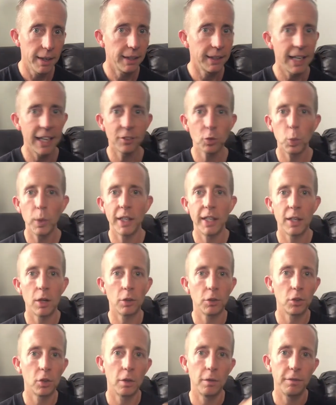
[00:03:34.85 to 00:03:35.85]
Yes, we can
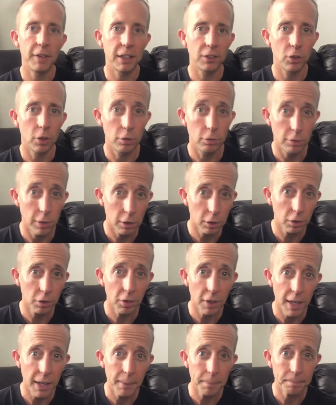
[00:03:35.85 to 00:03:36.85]
also invest in real
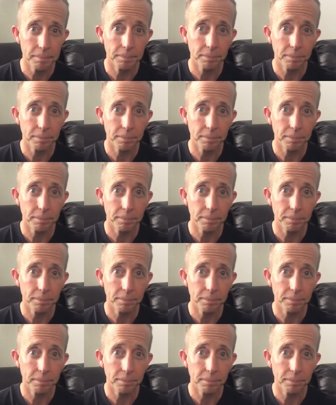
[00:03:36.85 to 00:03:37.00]
estate.